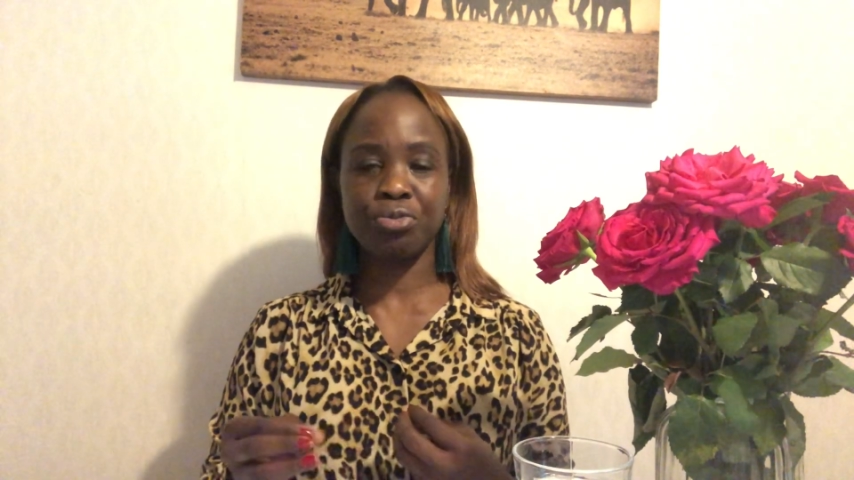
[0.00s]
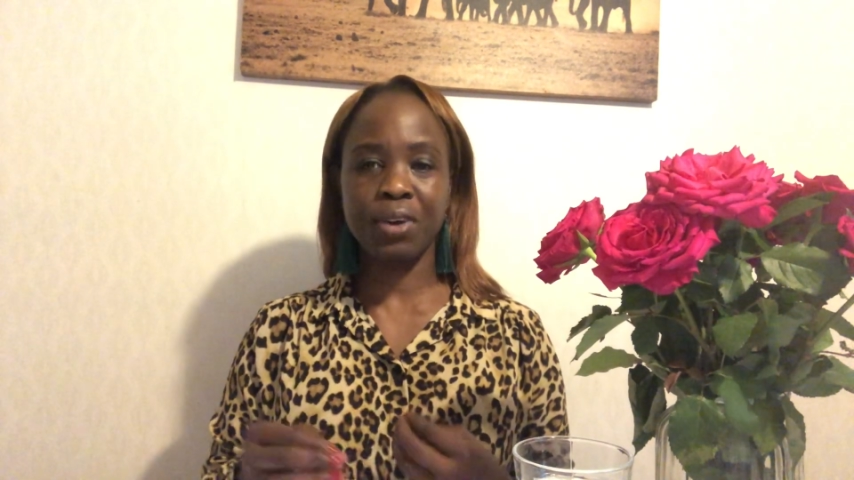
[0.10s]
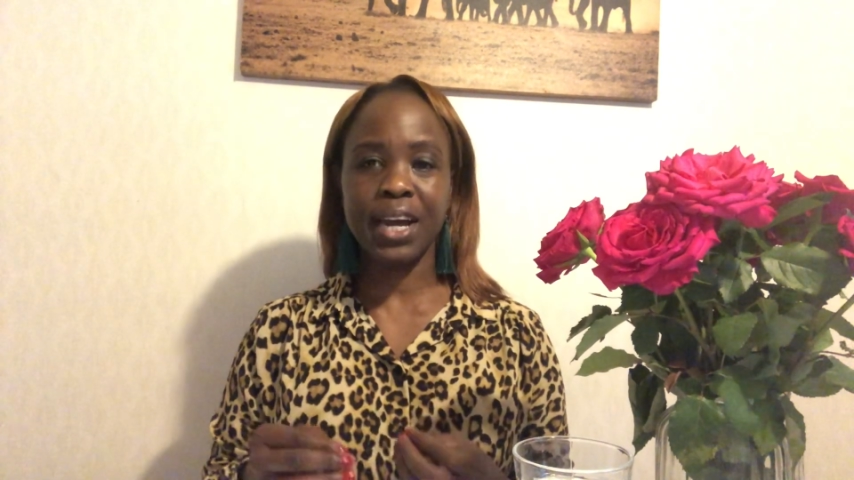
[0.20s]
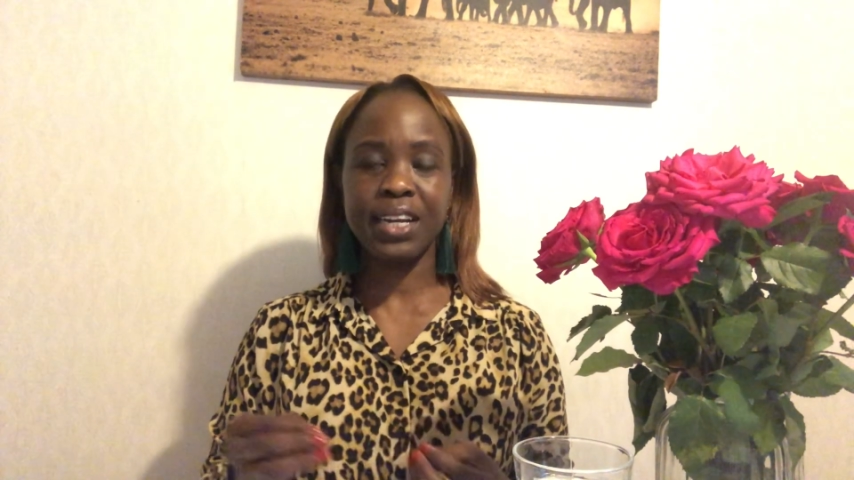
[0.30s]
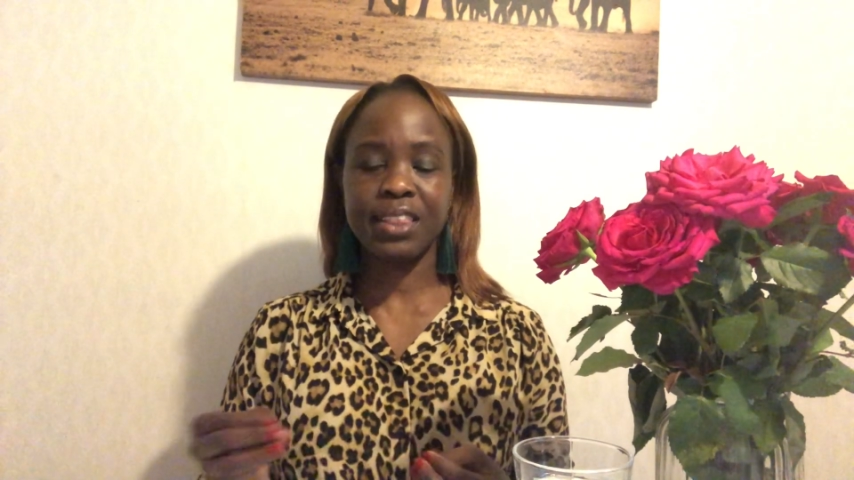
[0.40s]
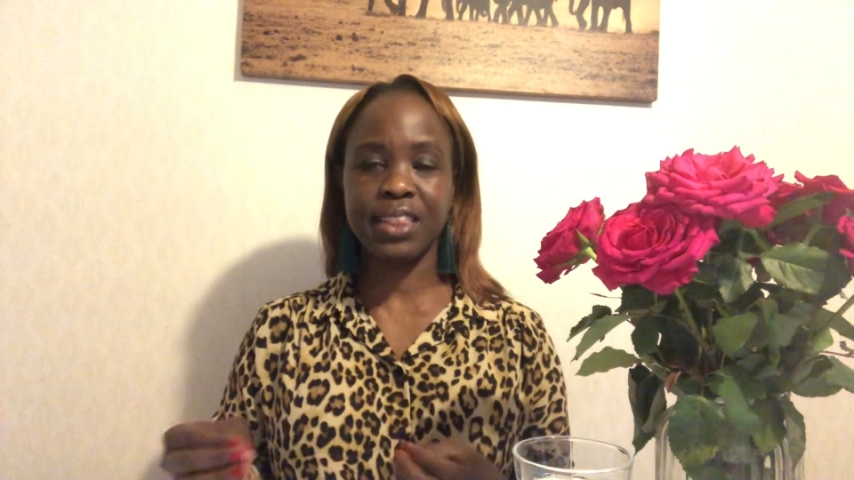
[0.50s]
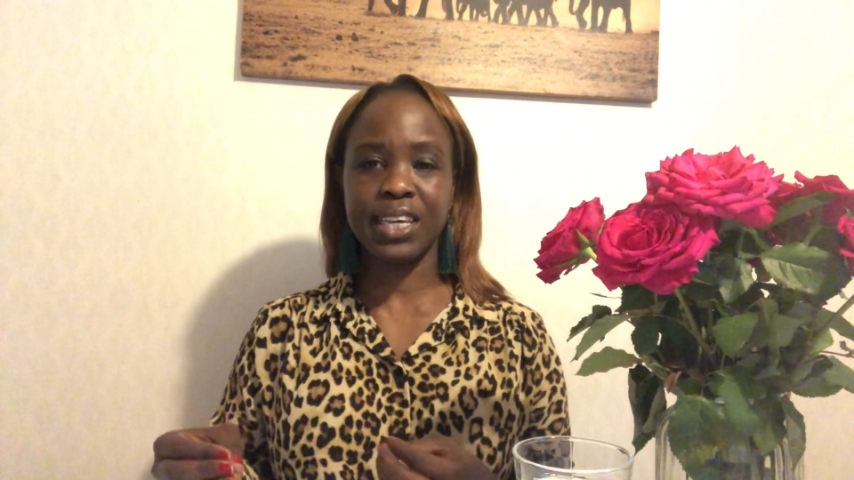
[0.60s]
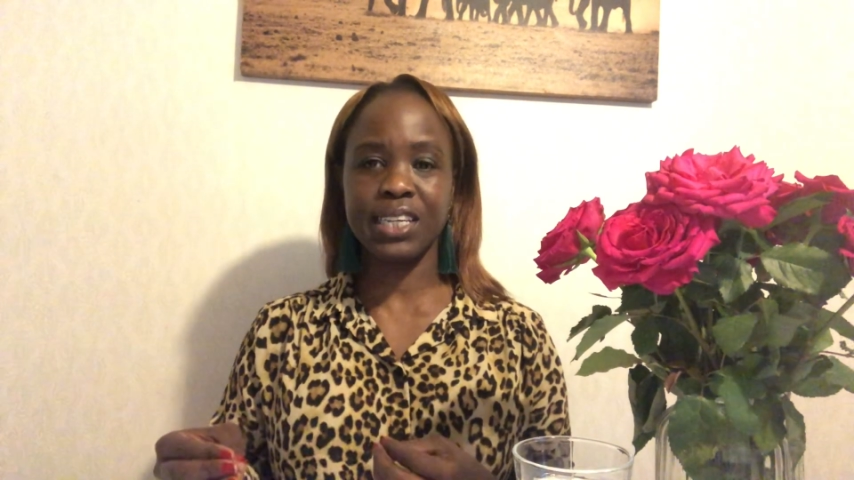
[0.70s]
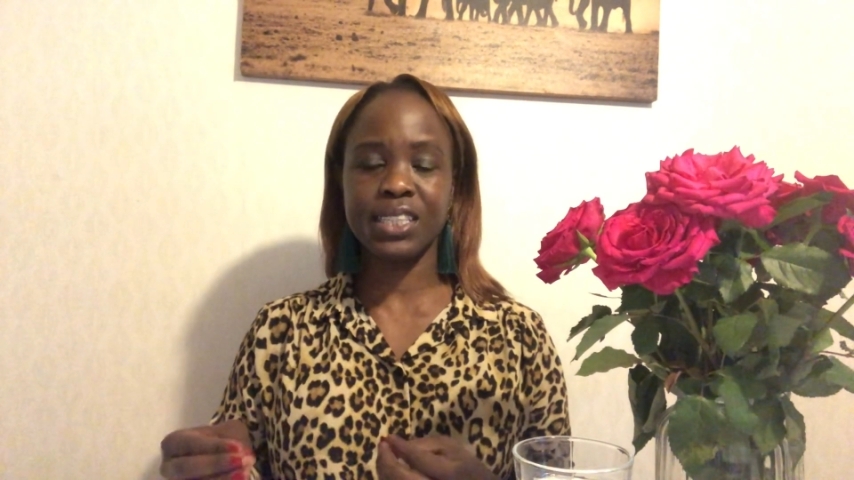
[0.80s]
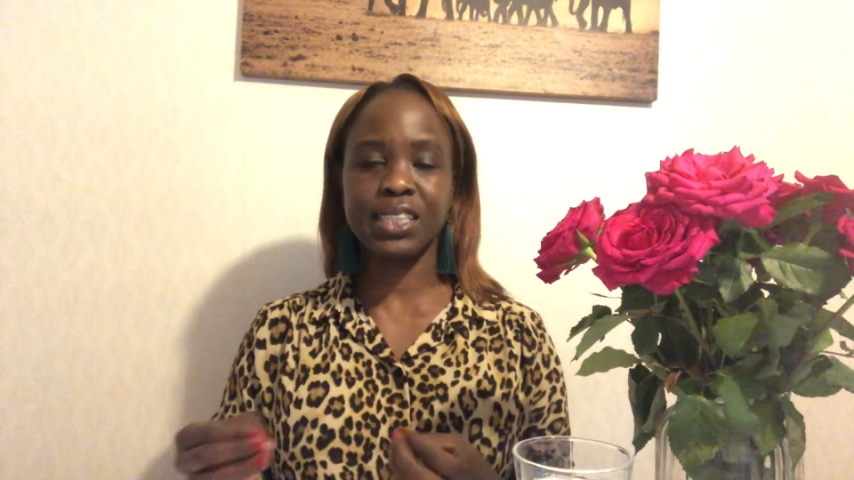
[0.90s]
find
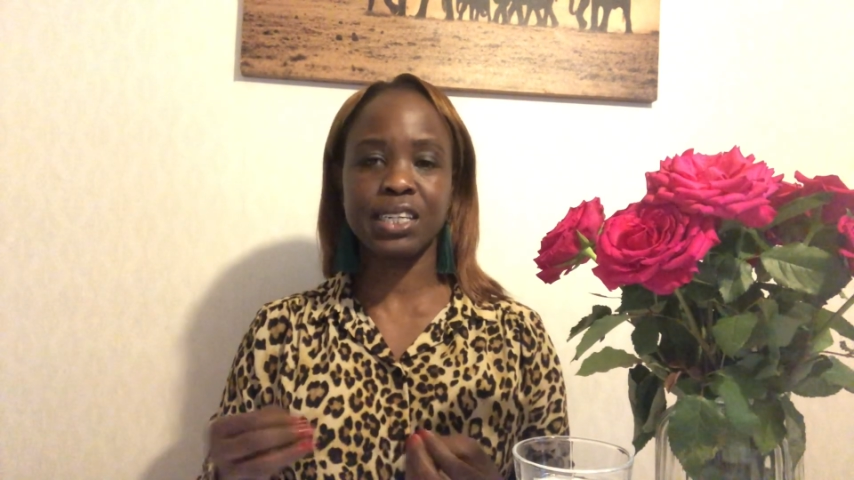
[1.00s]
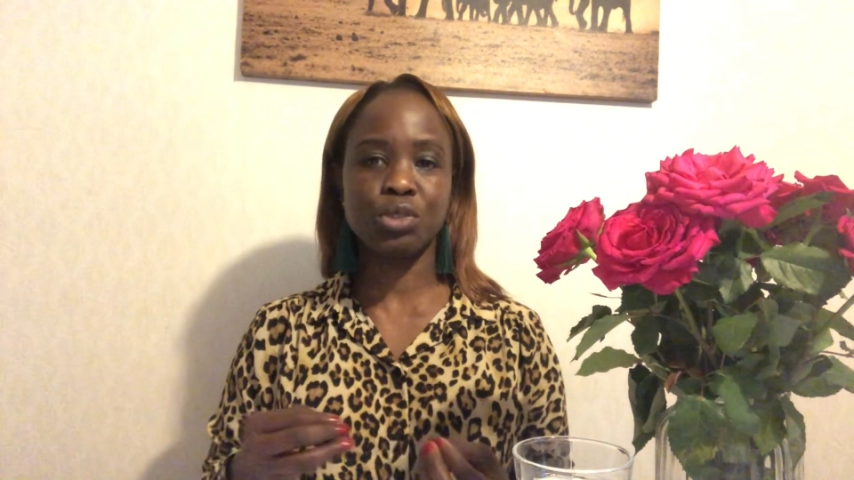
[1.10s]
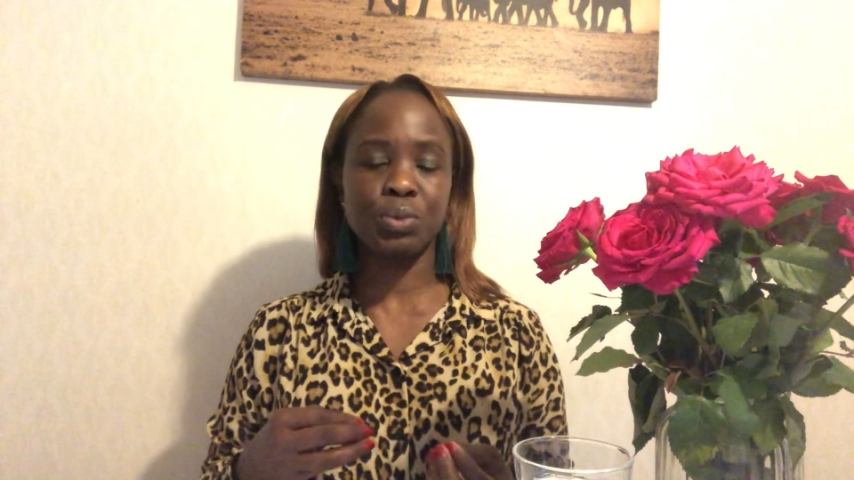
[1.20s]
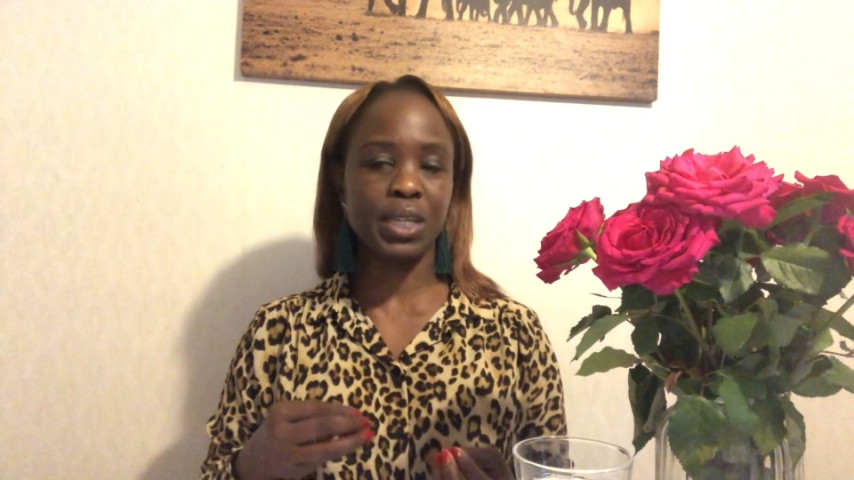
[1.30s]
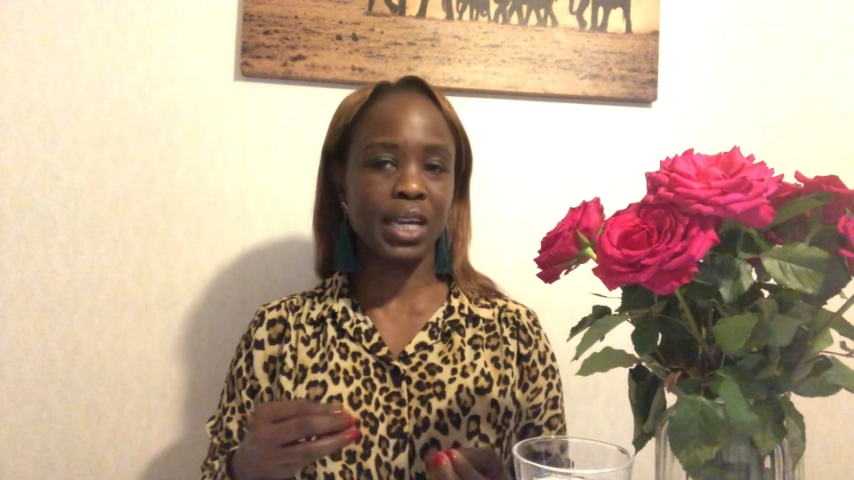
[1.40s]
things that will